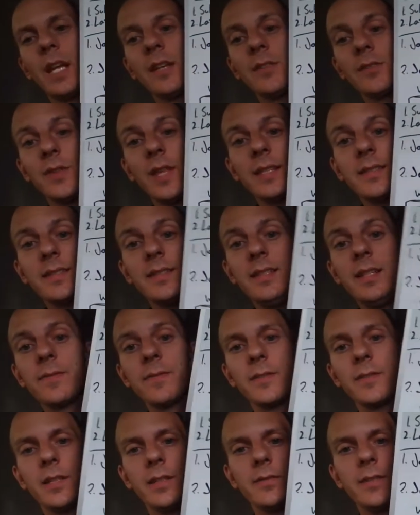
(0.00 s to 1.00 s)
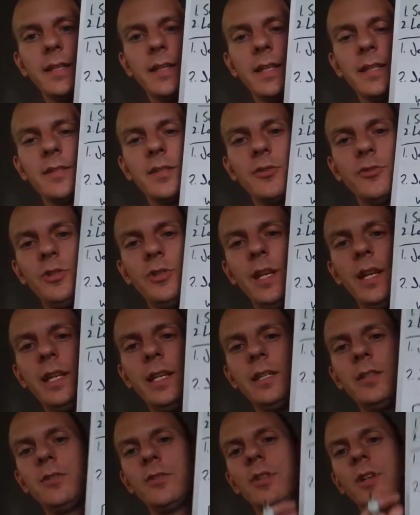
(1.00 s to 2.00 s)
So that's different, right? That's a
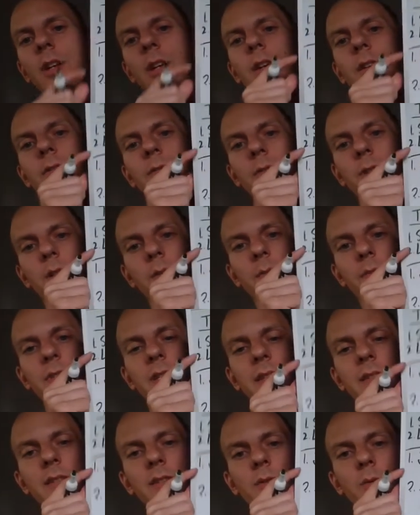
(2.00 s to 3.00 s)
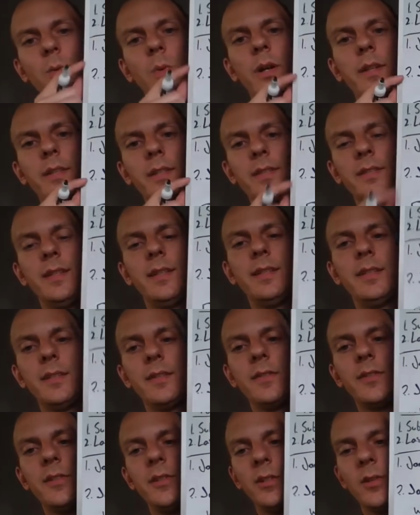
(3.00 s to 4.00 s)
change from sentence one to
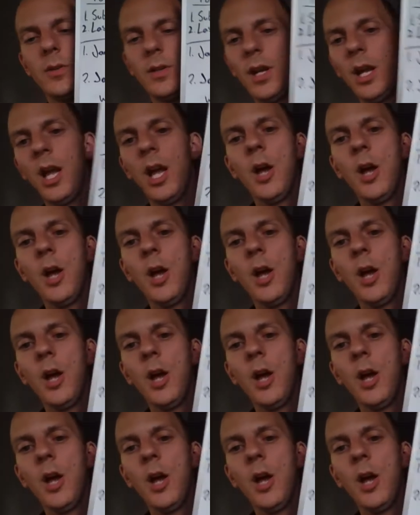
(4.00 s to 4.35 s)
sentence two.